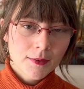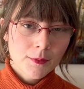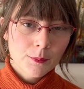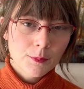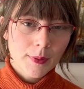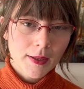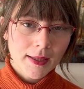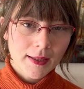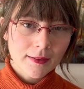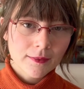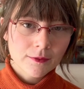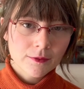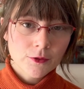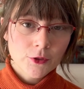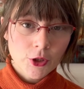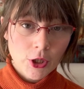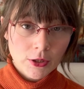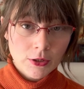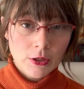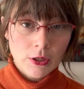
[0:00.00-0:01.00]
But
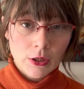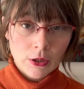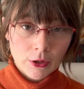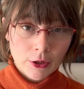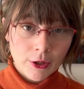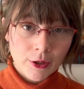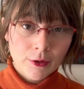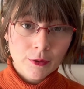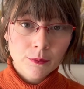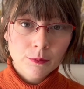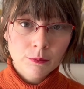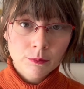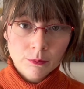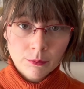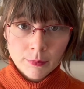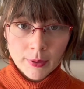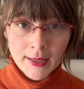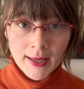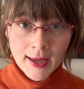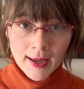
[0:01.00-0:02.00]
just to learn
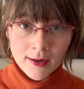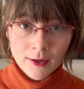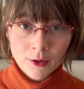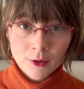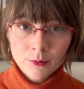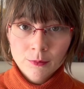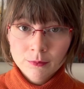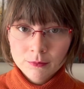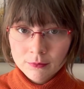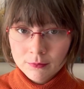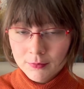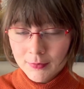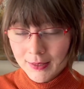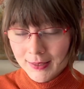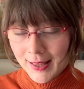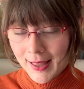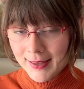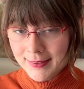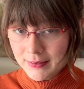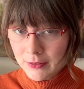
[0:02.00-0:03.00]
piano,
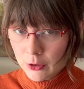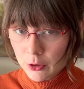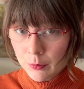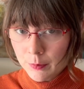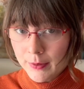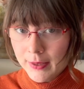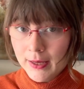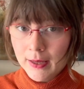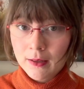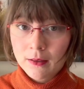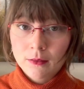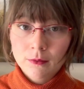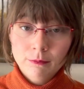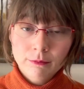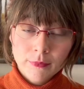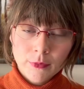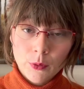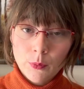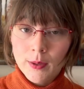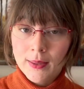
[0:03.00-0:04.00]
classical piano,
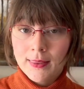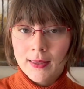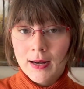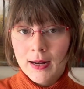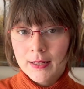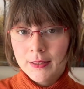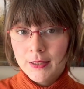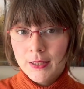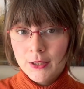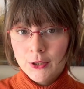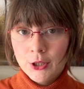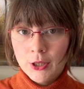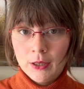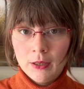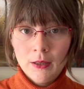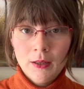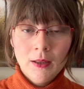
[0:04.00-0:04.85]
the way that I teach it,